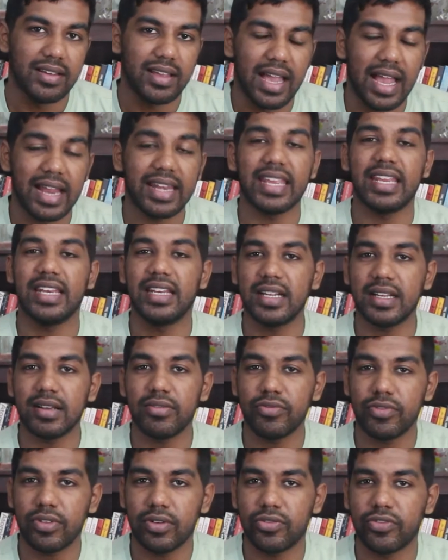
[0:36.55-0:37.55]
an
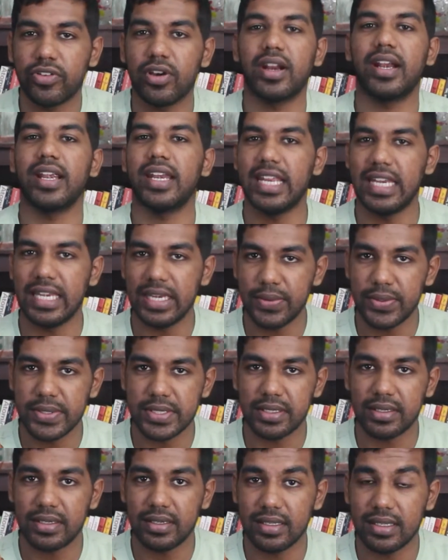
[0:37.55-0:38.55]
income for an
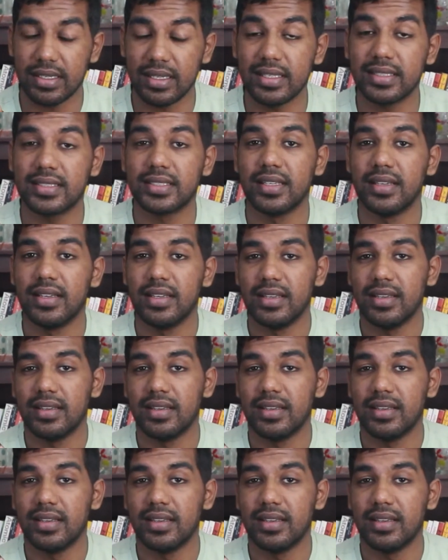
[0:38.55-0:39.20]
individual is